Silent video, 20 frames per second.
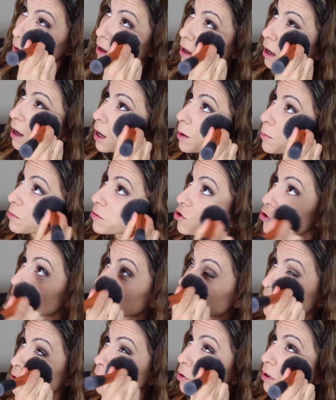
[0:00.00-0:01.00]
um,
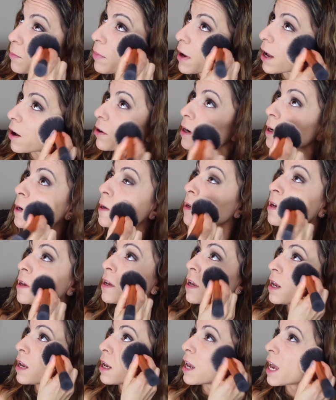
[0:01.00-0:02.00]
drugstore powder
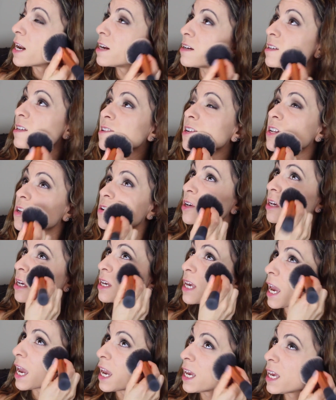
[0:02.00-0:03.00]
and it doesn't look ah.
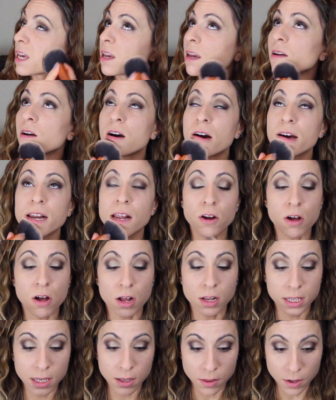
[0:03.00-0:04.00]
cakey on at
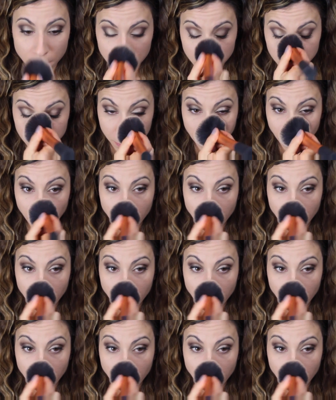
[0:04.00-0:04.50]
all either.